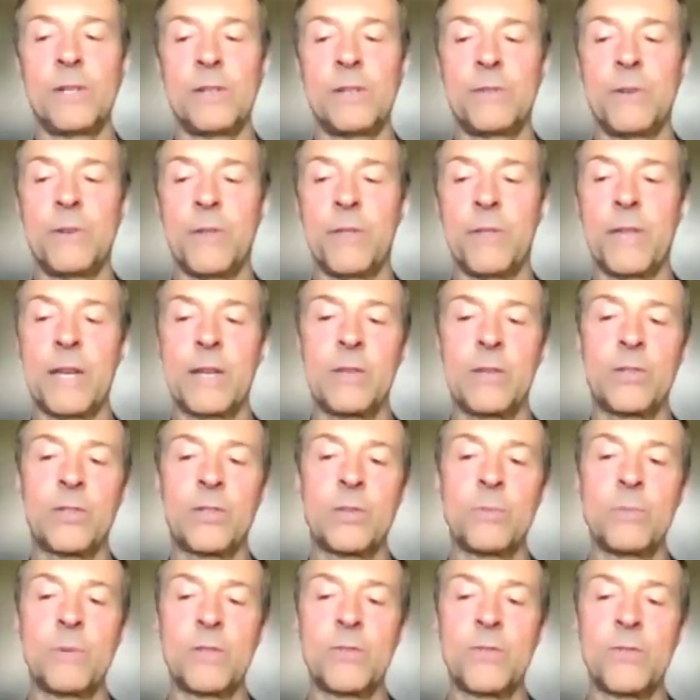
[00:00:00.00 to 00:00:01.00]
wonderful. Thank you
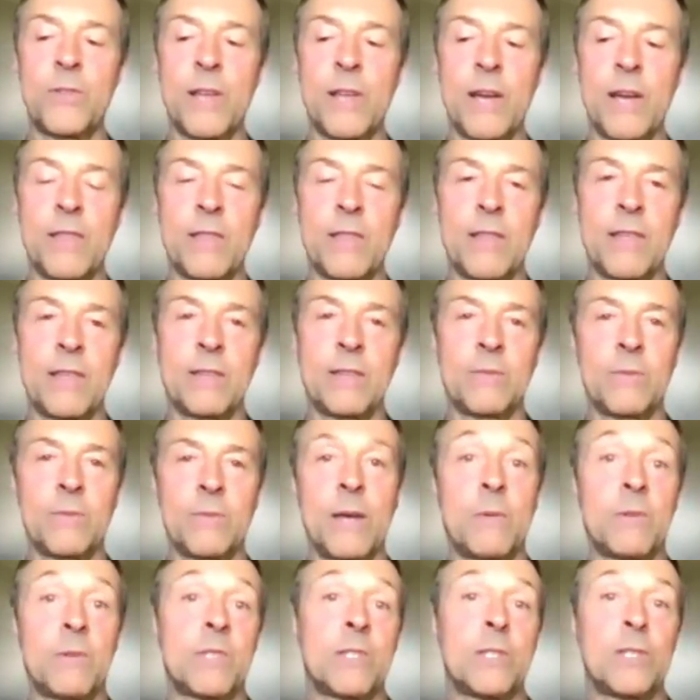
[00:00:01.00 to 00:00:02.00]
so much for that.
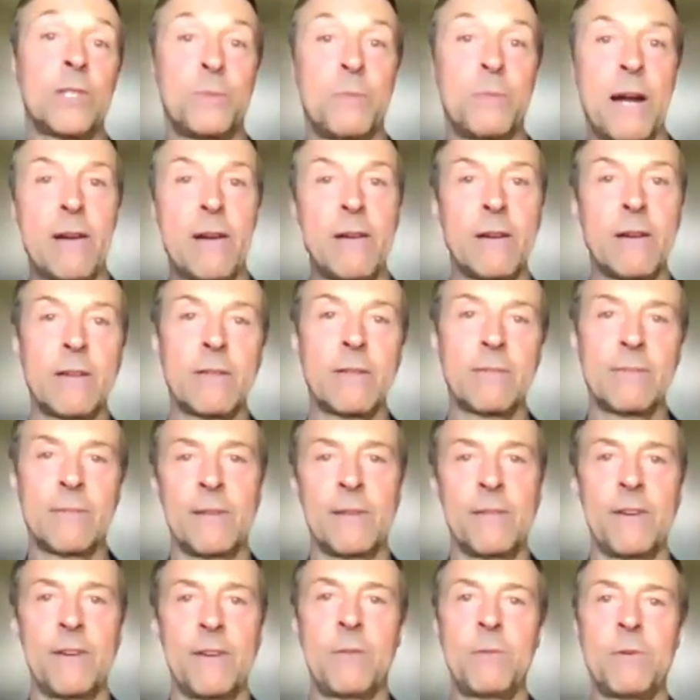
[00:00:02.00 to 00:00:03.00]
That was inspiring.
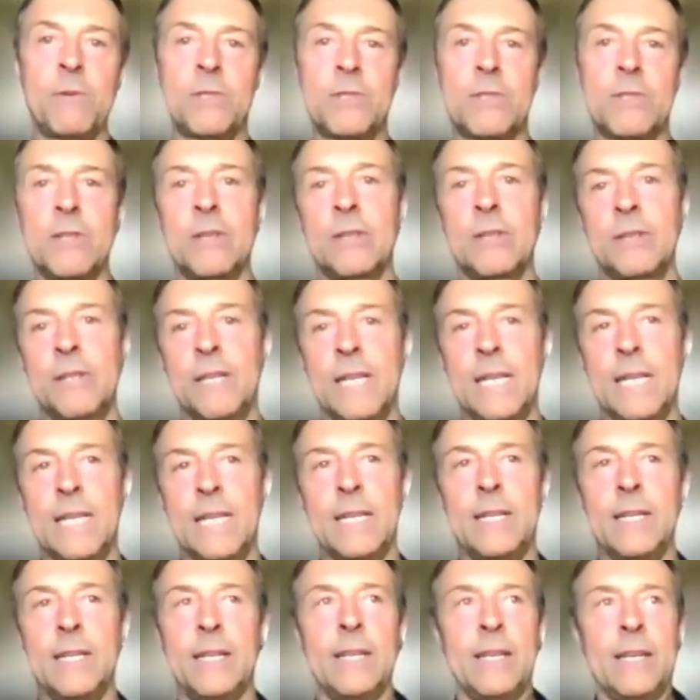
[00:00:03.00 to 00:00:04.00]
If I
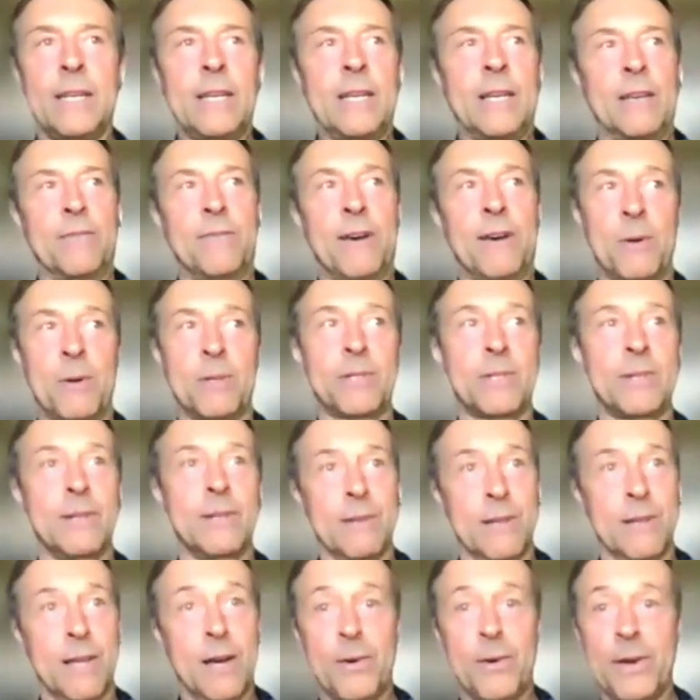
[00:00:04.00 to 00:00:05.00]

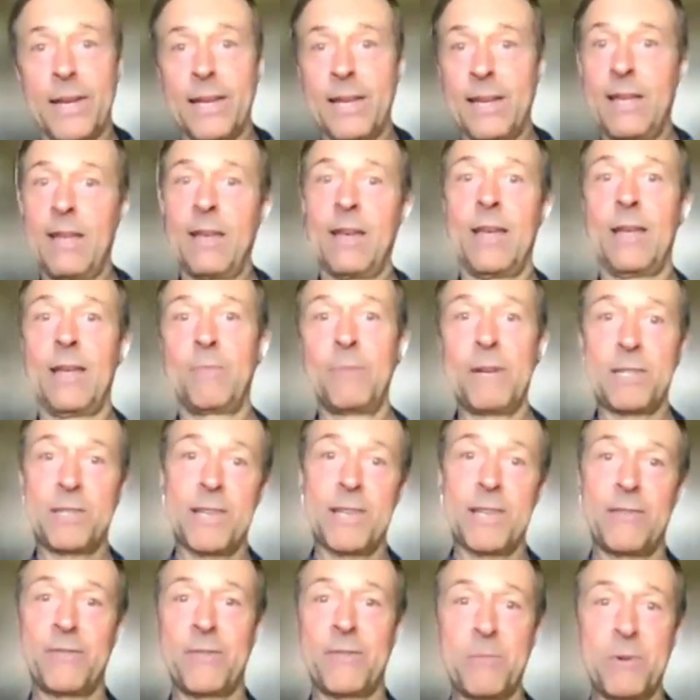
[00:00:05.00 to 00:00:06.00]
wasn't going and
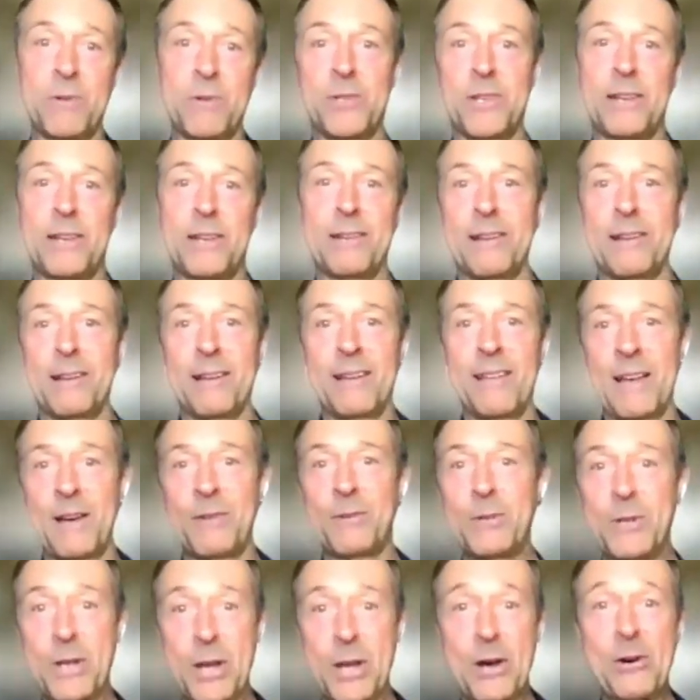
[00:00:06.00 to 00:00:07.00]
myself and presenting, I
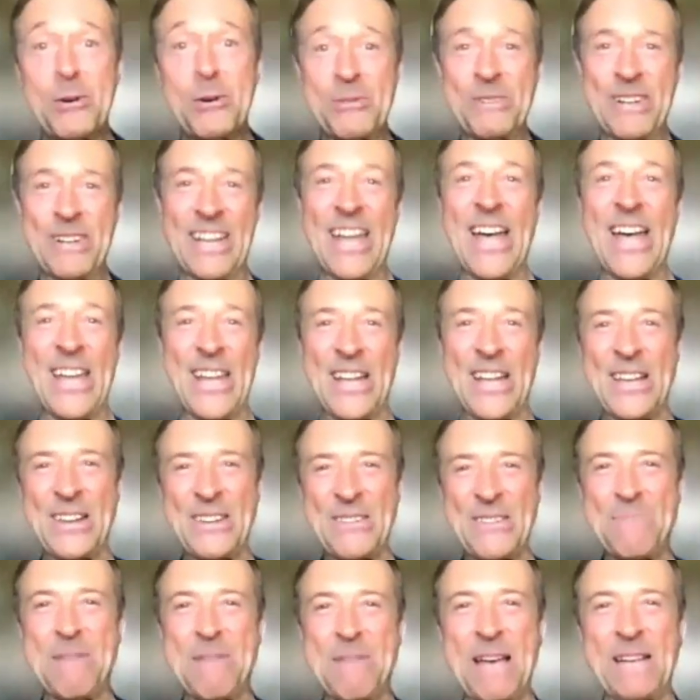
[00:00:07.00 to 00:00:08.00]
would go
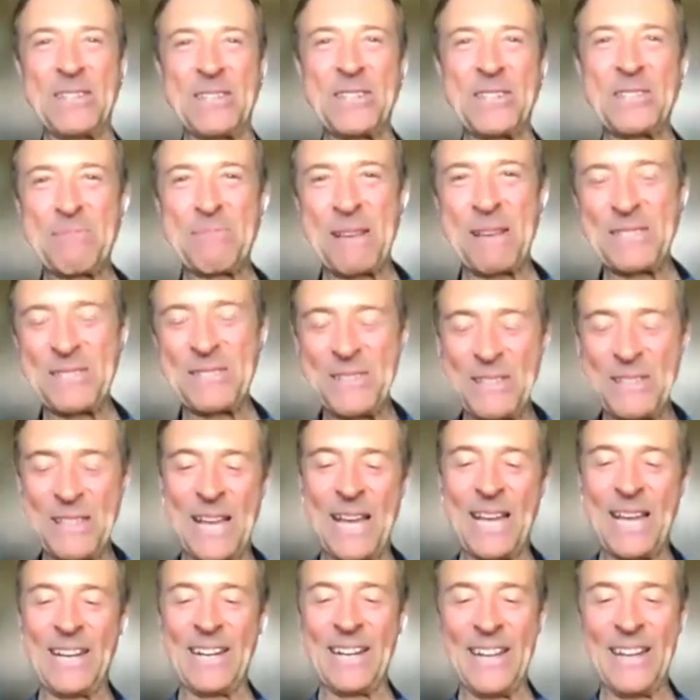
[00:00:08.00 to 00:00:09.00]
just based on
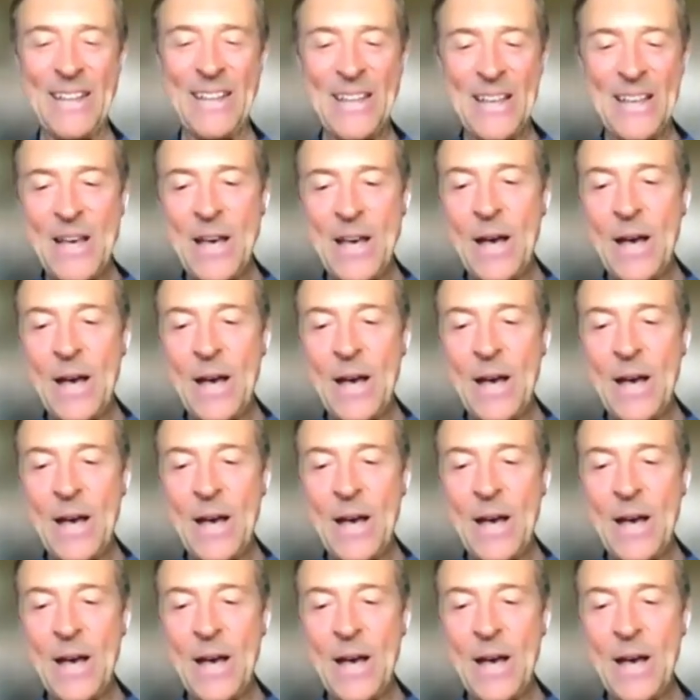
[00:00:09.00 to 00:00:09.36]
that.